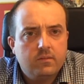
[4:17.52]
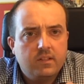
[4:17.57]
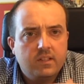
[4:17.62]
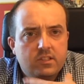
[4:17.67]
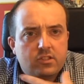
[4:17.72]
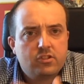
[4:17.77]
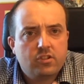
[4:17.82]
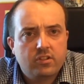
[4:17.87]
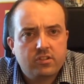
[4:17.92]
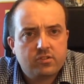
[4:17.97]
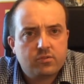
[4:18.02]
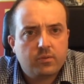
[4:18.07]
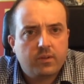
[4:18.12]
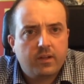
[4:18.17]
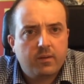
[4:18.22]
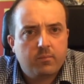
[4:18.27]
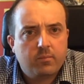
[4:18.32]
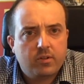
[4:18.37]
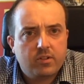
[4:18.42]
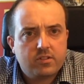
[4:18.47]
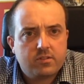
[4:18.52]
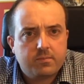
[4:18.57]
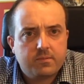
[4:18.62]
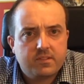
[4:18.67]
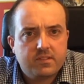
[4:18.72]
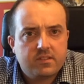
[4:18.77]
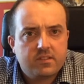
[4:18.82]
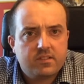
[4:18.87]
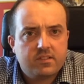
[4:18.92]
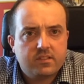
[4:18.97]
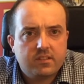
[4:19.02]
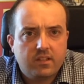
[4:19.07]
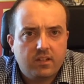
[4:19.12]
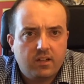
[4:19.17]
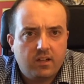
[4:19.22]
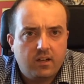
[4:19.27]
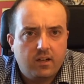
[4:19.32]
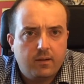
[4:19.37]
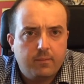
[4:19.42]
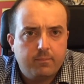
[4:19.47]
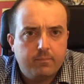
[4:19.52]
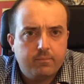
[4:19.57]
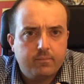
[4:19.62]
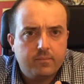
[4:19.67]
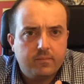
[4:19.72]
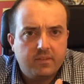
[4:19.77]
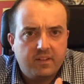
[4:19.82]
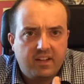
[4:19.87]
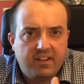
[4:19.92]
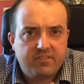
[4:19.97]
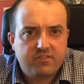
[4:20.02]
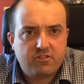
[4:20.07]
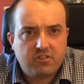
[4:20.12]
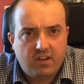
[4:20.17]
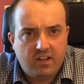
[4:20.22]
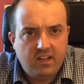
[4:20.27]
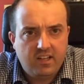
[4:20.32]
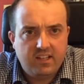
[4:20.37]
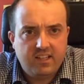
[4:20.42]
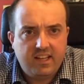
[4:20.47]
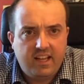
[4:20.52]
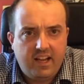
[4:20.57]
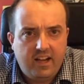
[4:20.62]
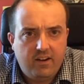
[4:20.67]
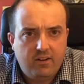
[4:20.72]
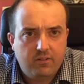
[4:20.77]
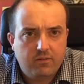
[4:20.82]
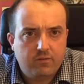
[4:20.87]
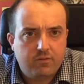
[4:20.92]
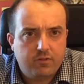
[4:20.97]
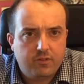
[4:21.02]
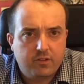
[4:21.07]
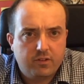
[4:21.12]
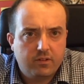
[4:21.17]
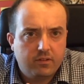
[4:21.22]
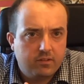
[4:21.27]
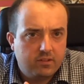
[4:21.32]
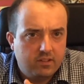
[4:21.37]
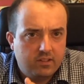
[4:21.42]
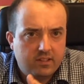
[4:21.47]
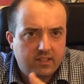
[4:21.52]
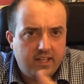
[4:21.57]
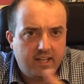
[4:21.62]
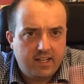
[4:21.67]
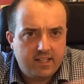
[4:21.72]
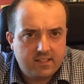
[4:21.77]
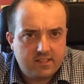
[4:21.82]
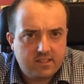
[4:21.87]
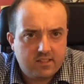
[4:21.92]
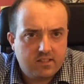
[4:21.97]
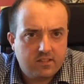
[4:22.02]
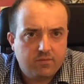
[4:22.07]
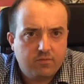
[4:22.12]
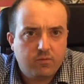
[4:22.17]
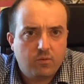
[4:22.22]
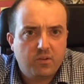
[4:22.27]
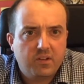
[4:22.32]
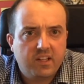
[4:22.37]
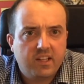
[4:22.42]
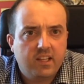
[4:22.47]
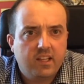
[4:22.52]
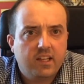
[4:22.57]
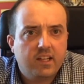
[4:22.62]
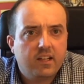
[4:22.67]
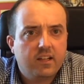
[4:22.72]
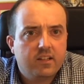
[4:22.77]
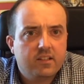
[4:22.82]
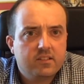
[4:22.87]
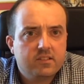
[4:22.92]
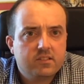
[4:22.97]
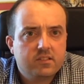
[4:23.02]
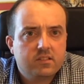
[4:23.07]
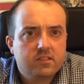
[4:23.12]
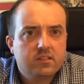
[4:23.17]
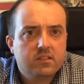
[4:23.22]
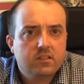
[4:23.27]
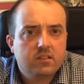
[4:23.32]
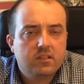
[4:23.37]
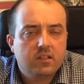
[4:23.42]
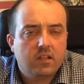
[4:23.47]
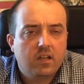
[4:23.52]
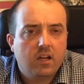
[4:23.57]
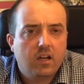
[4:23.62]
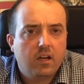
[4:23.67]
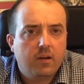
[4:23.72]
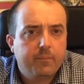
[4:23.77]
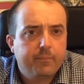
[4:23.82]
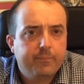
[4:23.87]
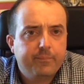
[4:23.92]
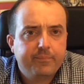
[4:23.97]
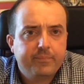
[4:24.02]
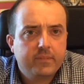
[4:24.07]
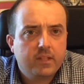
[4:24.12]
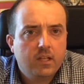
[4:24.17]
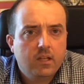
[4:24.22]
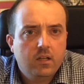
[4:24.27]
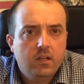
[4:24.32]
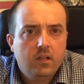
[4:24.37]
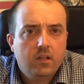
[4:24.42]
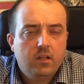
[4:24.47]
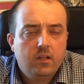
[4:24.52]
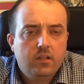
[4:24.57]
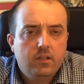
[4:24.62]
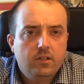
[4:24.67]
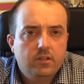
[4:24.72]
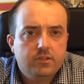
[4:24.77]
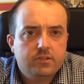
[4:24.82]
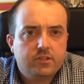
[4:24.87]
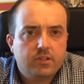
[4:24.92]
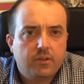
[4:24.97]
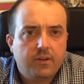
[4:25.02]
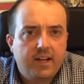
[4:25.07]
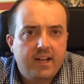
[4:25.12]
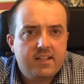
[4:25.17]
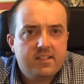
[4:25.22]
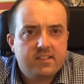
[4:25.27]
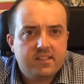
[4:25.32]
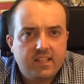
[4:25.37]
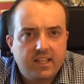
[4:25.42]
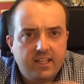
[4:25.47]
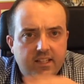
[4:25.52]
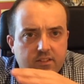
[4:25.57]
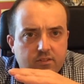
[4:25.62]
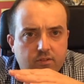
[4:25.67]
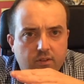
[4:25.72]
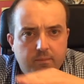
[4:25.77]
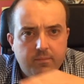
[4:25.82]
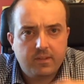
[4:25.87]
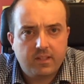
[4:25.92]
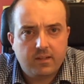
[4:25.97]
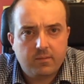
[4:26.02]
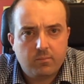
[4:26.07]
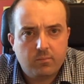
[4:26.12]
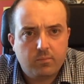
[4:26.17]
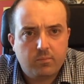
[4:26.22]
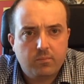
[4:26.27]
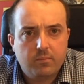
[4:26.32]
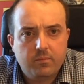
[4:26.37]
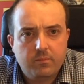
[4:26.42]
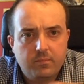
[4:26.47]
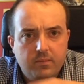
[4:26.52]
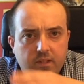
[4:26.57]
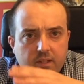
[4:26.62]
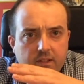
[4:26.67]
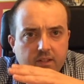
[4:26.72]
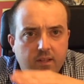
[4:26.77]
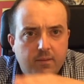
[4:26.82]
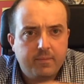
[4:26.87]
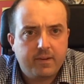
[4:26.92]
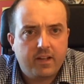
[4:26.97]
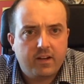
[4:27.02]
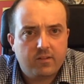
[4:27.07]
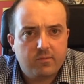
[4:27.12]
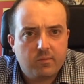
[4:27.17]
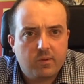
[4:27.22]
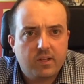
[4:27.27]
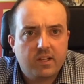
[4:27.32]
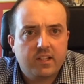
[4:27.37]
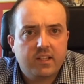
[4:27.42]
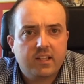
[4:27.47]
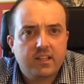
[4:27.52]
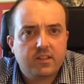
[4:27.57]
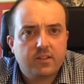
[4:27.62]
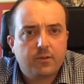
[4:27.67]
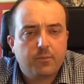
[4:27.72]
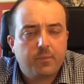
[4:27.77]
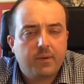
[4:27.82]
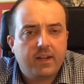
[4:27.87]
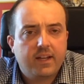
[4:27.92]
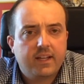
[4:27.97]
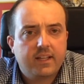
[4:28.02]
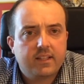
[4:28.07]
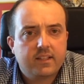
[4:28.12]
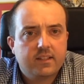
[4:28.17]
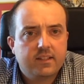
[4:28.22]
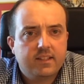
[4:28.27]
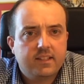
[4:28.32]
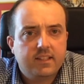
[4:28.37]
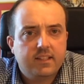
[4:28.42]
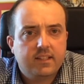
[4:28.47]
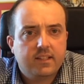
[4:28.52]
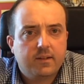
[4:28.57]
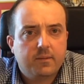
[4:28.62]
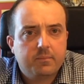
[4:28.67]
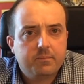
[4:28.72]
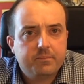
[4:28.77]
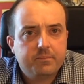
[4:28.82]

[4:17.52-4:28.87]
insurance reimbursements have trended down for the last 40 years. So as they trim the amount of money that they're paying the